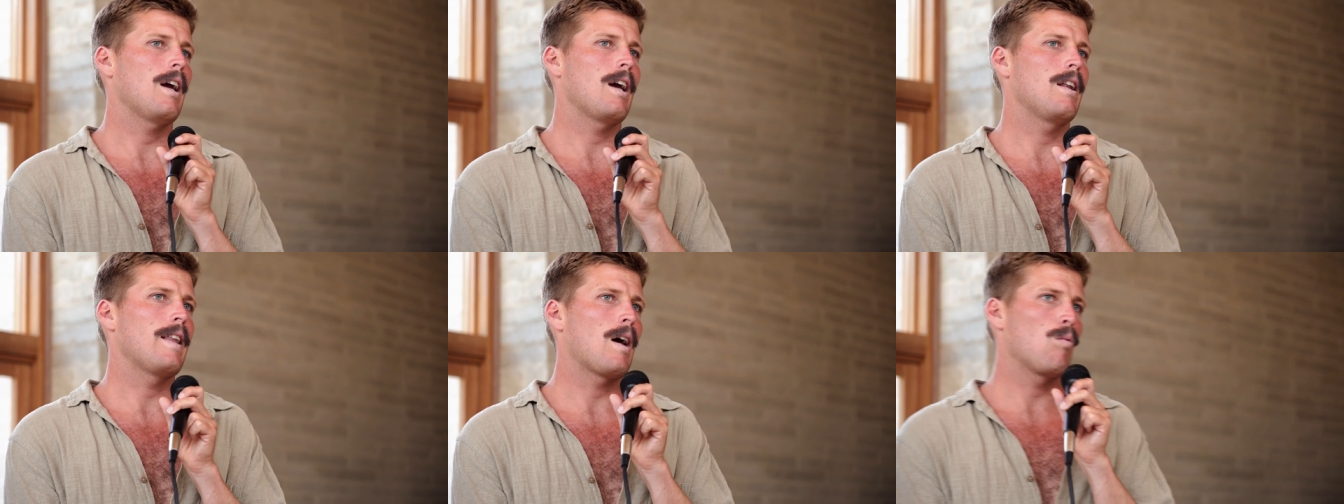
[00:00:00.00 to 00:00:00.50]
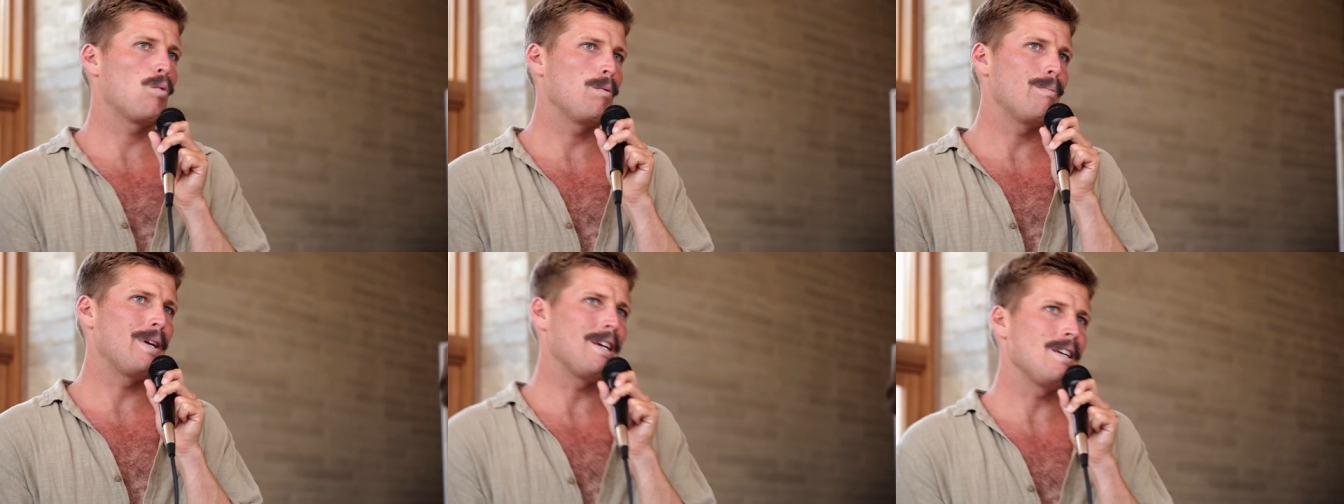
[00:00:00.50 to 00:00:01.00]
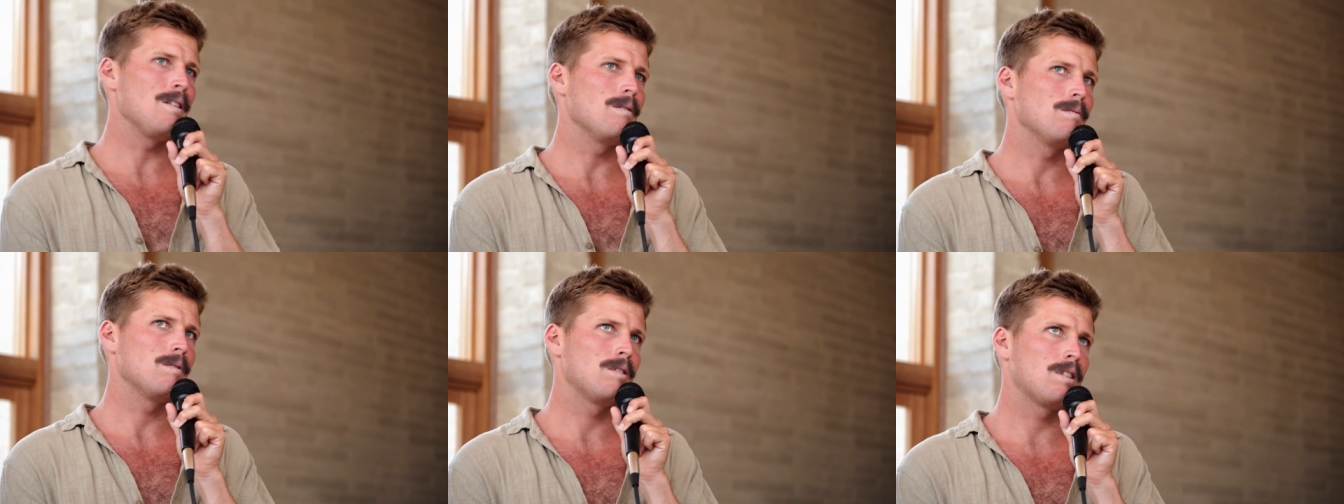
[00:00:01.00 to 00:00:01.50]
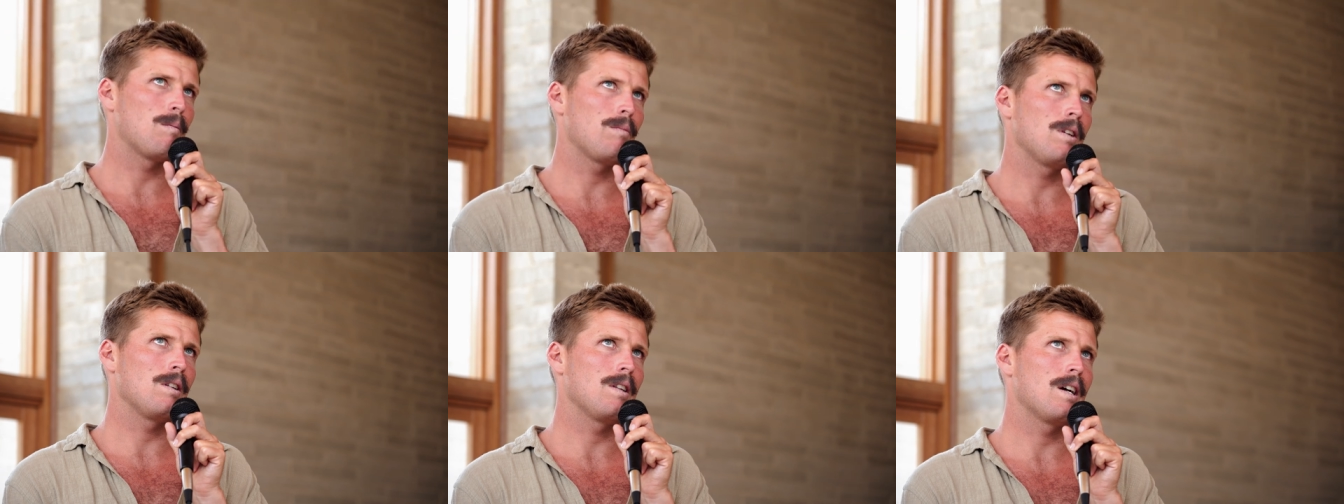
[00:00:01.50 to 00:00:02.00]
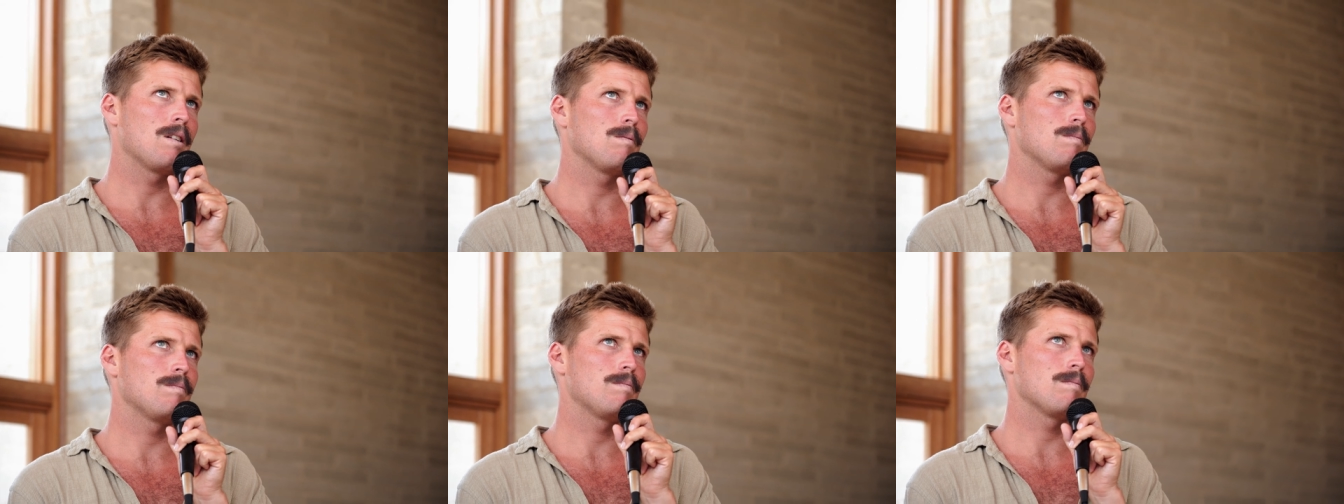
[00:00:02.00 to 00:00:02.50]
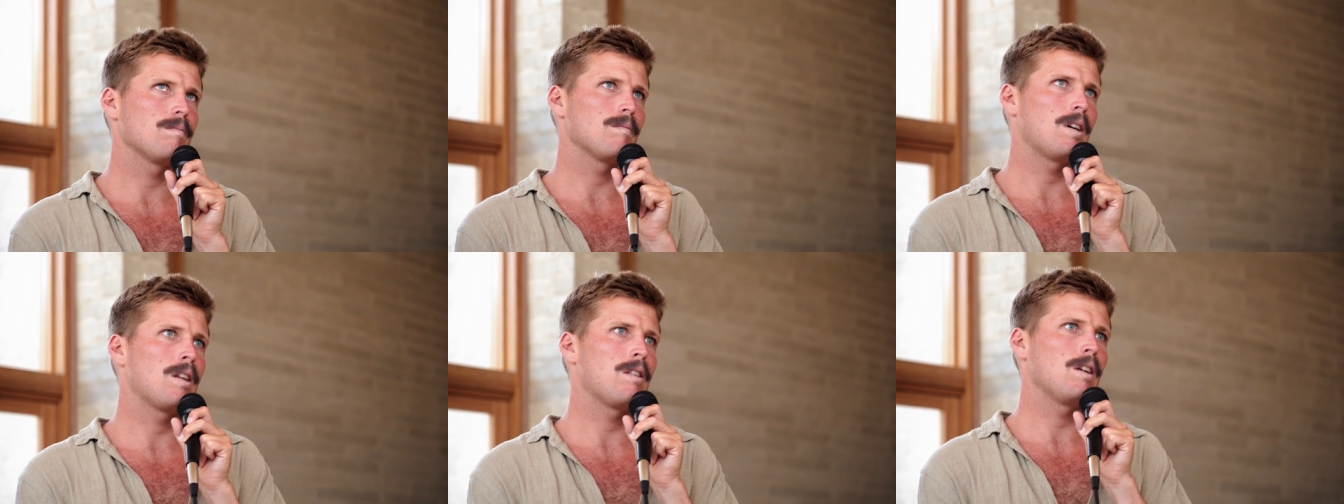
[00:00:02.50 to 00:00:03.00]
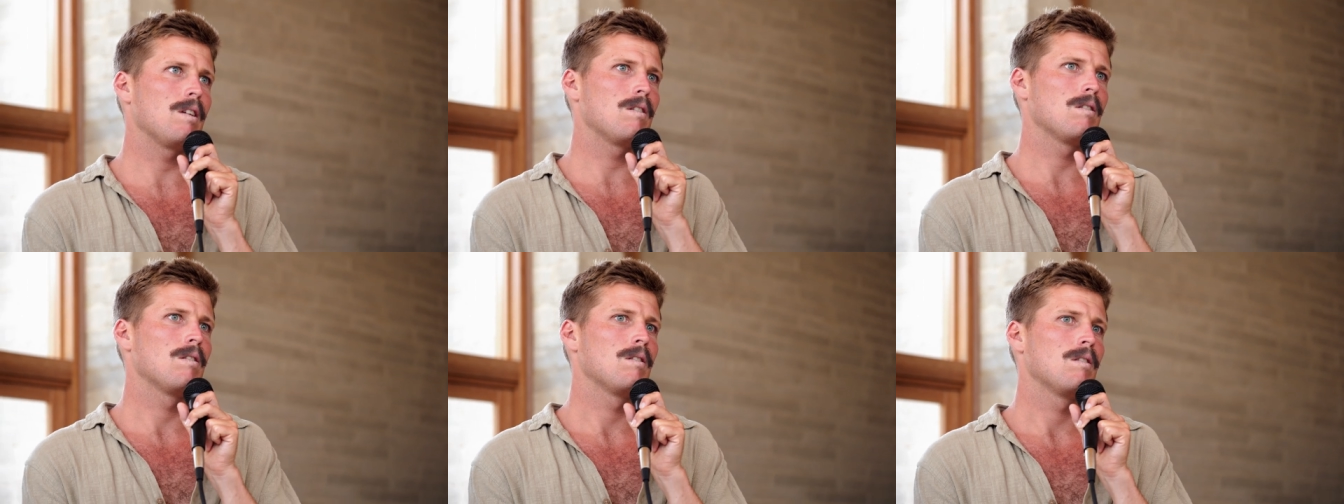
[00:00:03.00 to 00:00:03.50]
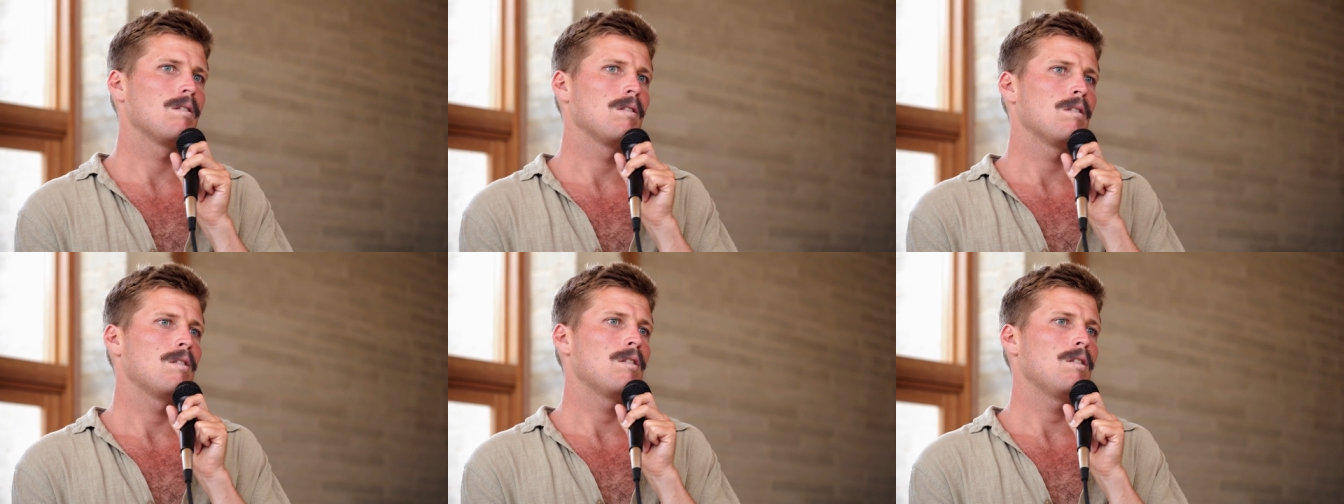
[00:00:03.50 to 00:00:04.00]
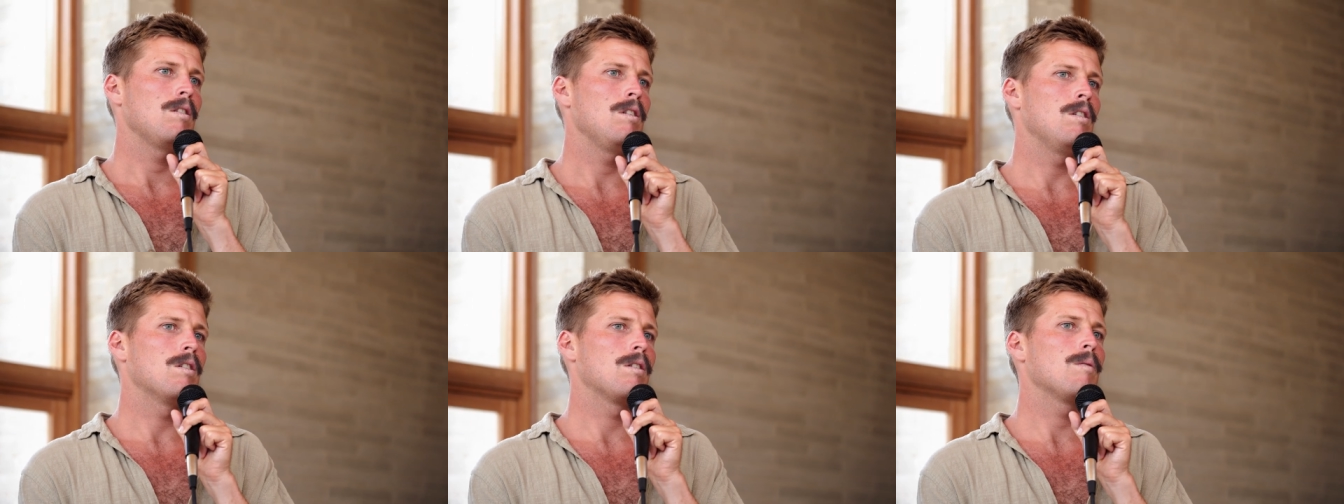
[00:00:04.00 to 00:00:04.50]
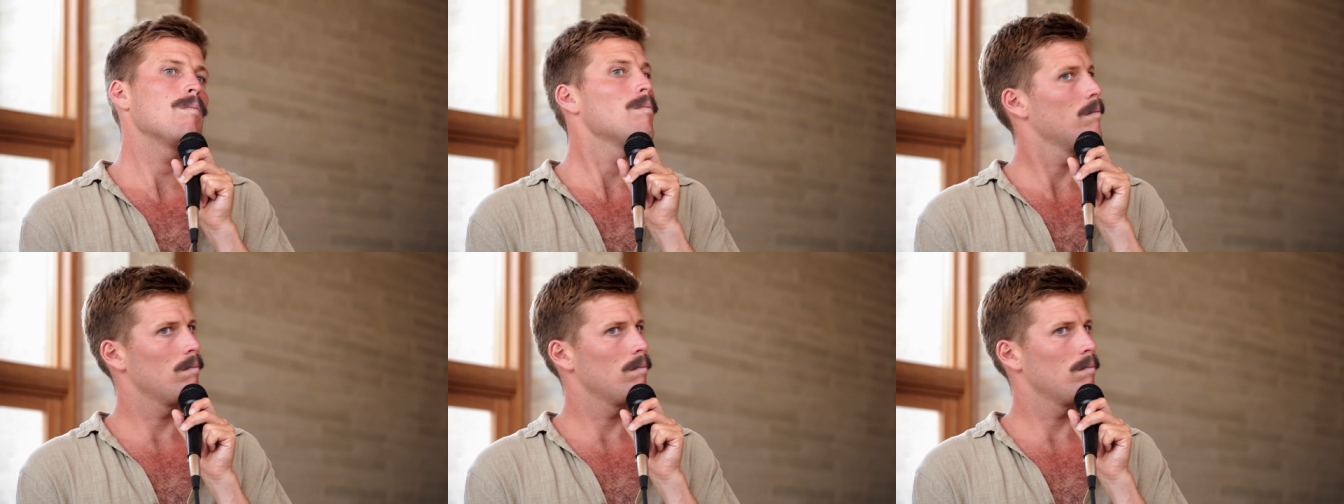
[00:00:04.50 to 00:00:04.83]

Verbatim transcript: and that would be something that I think, you know,